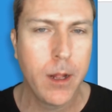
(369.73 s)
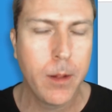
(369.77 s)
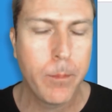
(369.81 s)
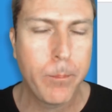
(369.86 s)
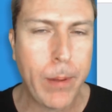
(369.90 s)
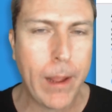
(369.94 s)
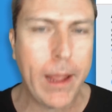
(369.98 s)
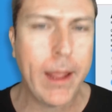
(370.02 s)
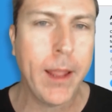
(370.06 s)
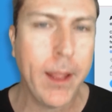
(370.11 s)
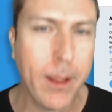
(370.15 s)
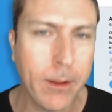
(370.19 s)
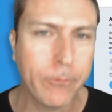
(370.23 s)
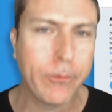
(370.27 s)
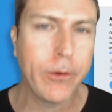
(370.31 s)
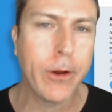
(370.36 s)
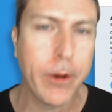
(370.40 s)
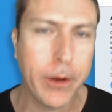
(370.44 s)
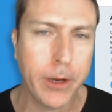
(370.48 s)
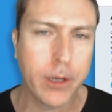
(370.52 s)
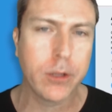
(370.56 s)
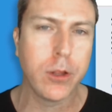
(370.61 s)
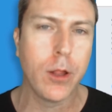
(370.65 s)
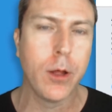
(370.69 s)
paying
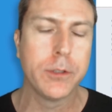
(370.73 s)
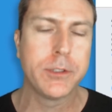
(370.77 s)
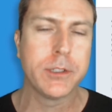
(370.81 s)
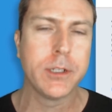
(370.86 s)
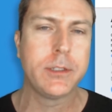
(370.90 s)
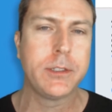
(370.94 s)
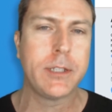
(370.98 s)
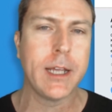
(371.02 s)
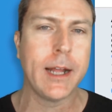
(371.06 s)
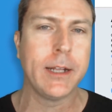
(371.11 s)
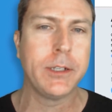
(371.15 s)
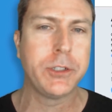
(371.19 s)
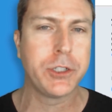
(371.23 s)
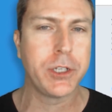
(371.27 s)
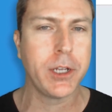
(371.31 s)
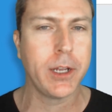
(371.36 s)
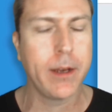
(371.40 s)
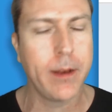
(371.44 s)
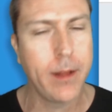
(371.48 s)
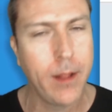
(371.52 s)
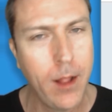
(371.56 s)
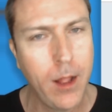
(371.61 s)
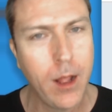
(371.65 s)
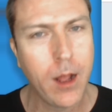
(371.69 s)
very close
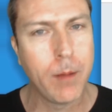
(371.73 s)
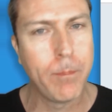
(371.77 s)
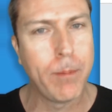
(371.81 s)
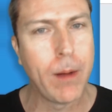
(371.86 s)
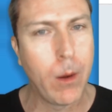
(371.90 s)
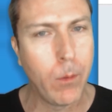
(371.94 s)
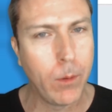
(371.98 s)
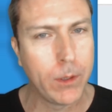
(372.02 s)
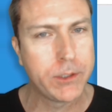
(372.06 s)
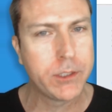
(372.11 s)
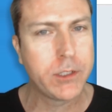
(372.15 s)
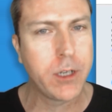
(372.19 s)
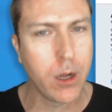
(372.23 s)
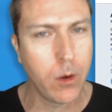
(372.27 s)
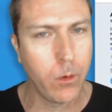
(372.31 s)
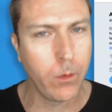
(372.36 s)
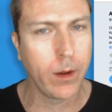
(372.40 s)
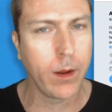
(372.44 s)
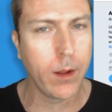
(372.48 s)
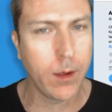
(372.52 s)
attention about what's going